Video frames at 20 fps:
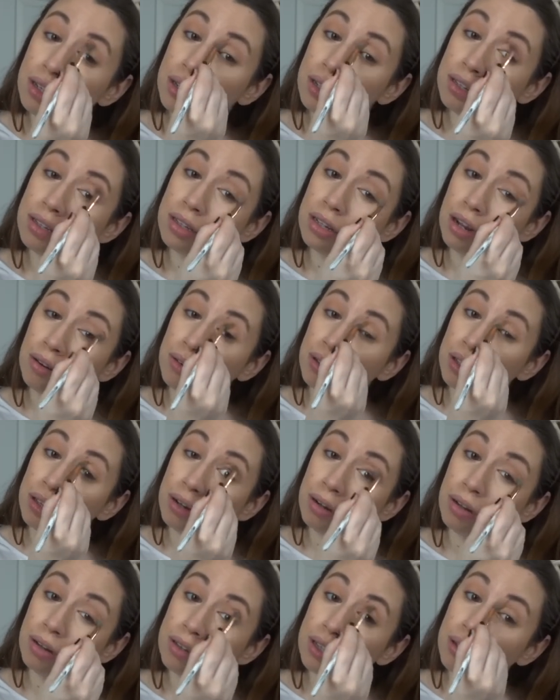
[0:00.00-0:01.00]
It's not really an
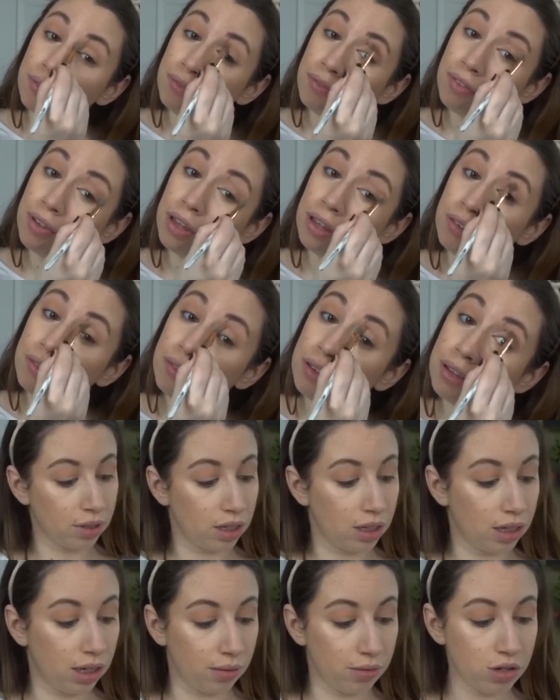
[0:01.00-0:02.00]
all-time fave.
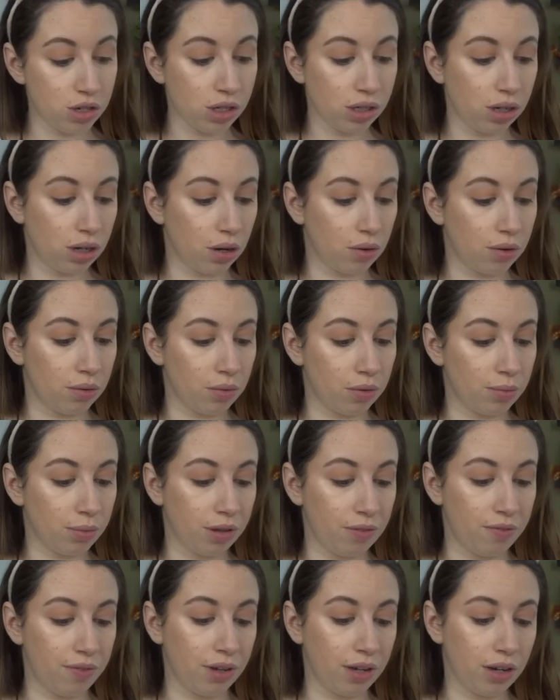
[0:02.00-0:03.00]
Okay, I'm just gonna go in with my
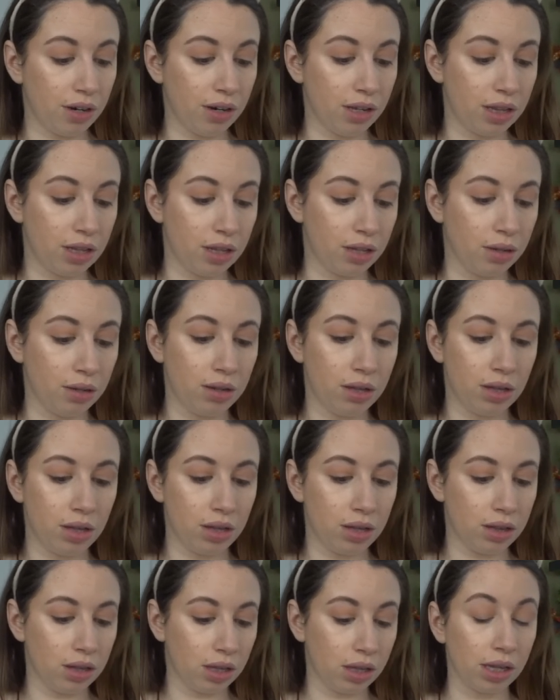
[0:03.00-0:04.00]
finger in the,
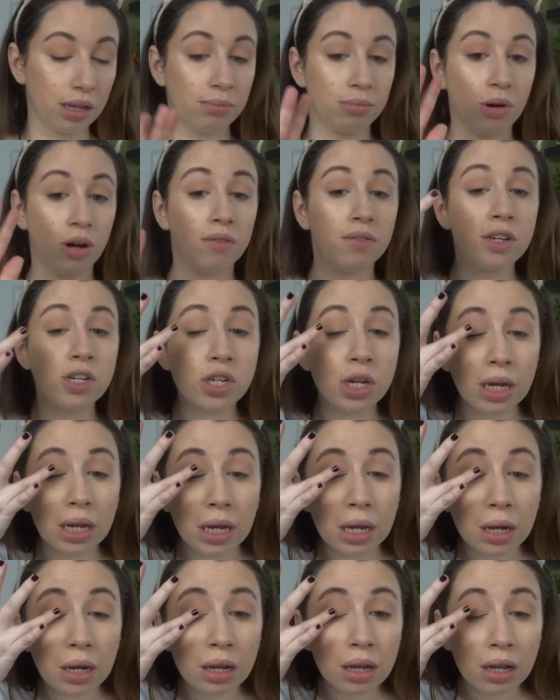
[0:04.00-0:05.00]
the like mauve
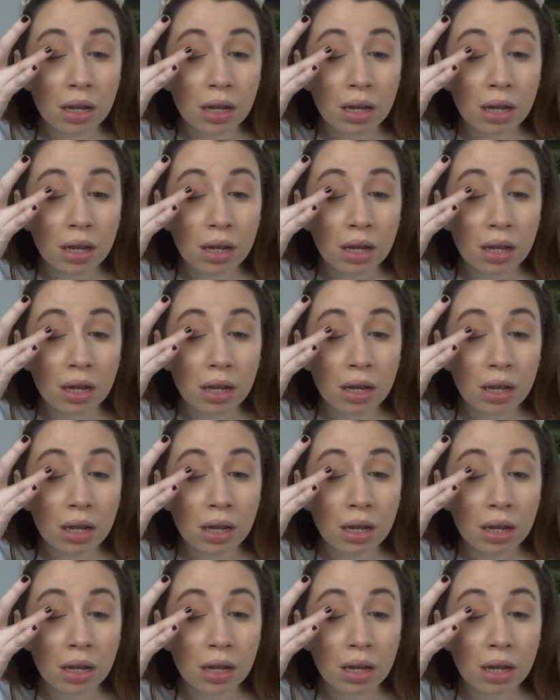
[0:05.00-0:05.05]
shade.